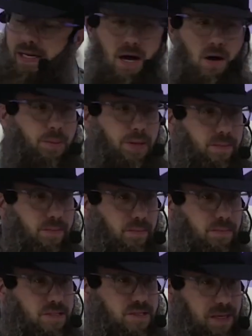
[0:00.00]
help him,
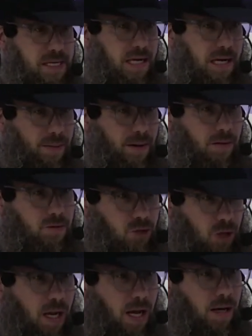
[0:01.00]
speaking about
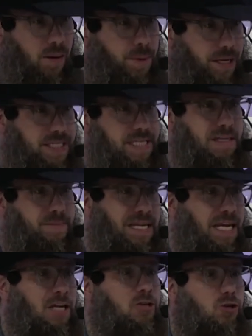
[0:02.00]
Talha, because he had been
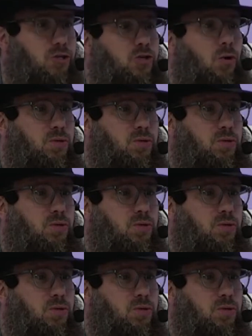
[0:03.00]
injured so